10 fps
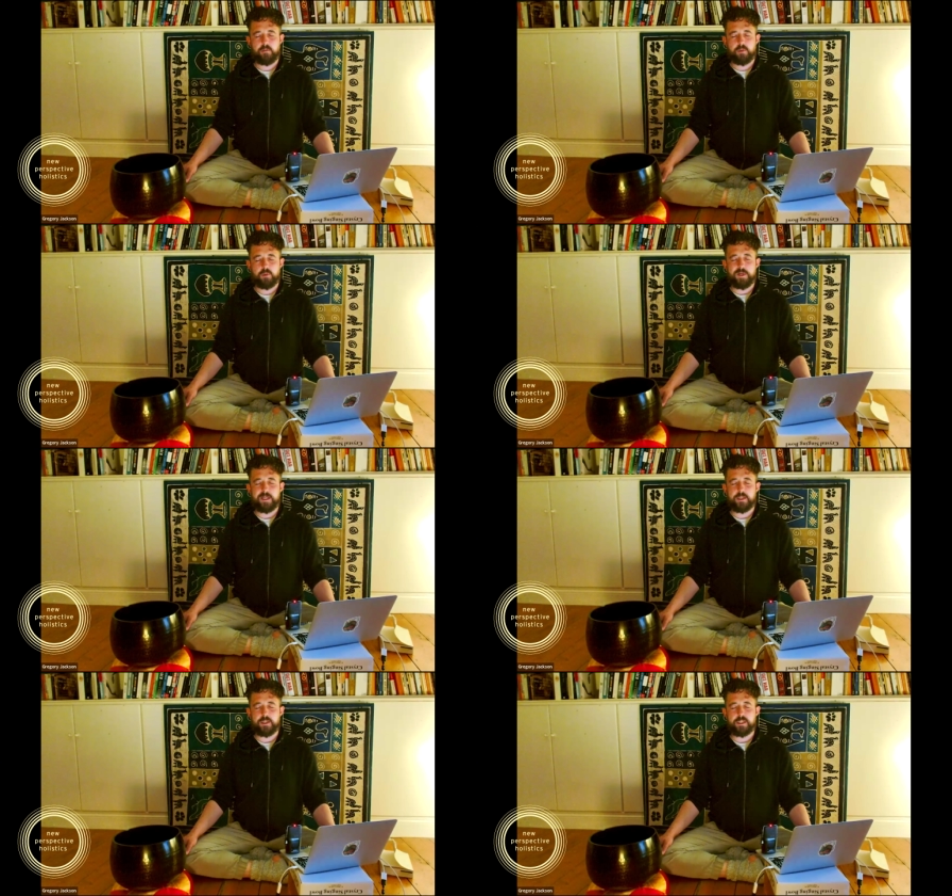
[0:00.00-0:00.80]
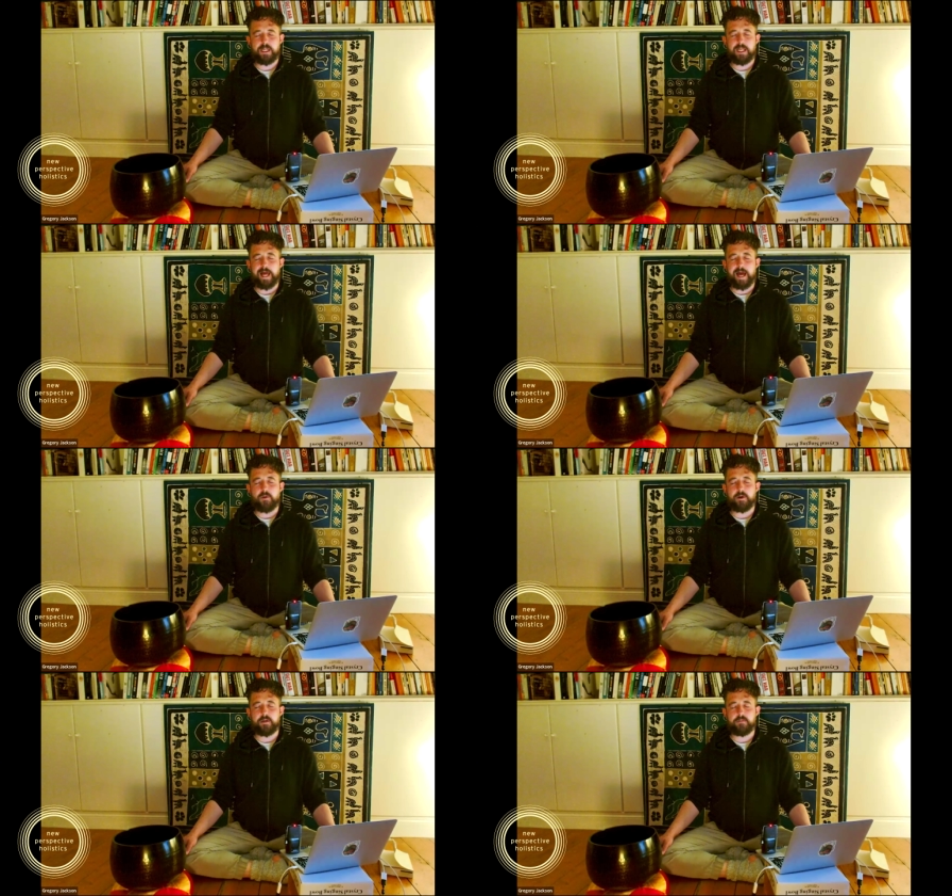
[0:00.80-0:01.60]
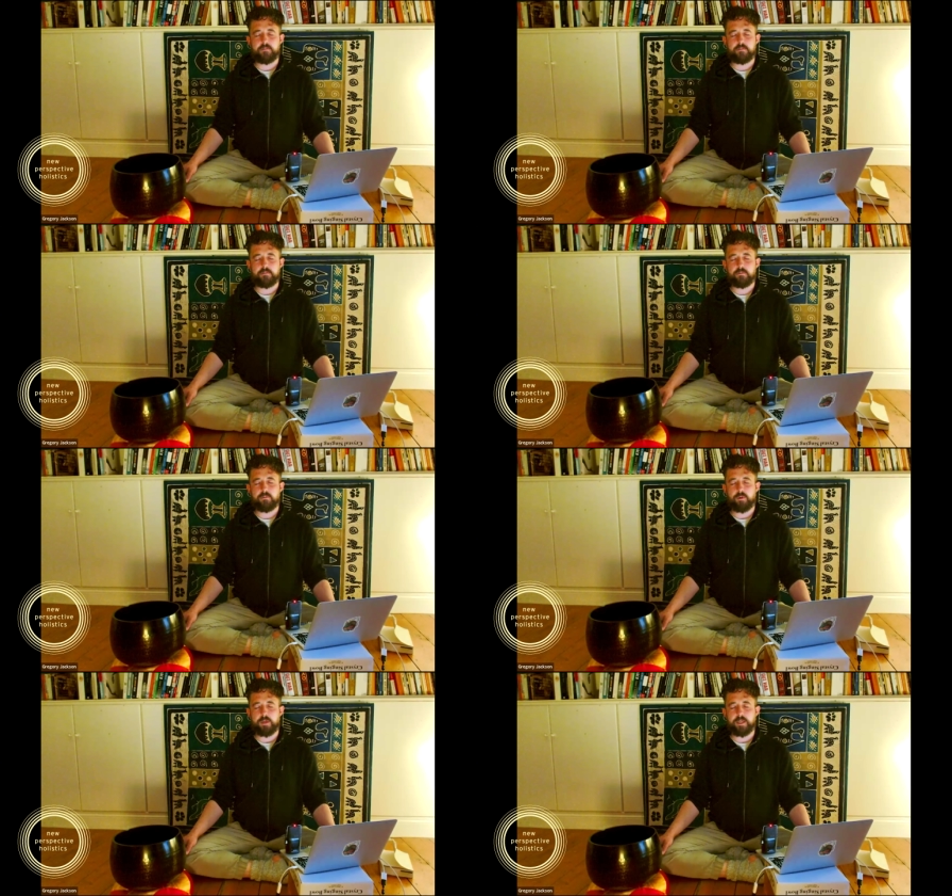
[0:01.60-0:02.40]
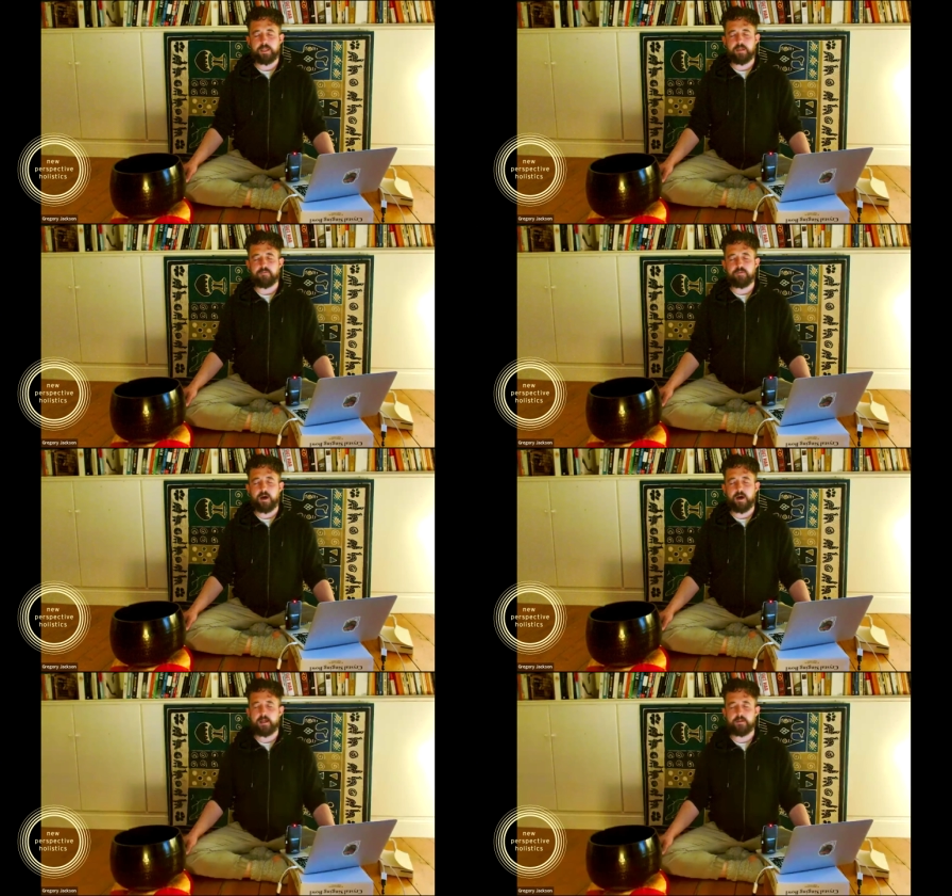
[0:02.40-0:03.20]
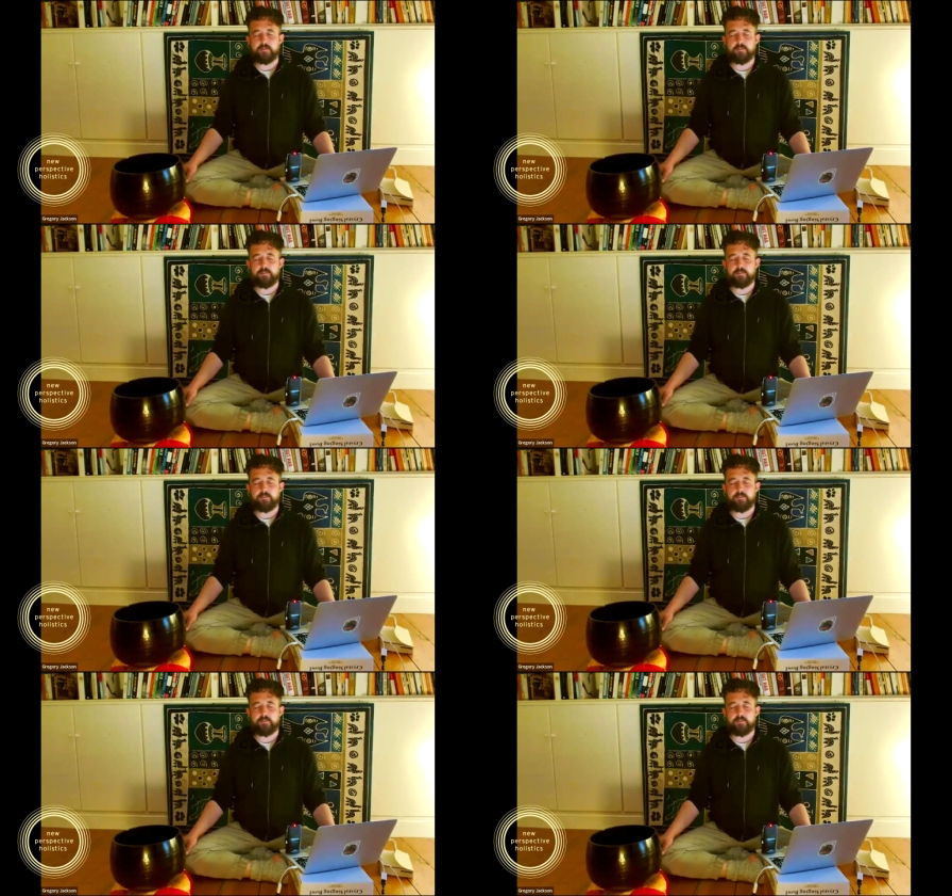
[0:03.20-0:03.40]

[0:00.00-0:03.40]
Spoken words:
But we can just allow it. We can invite it.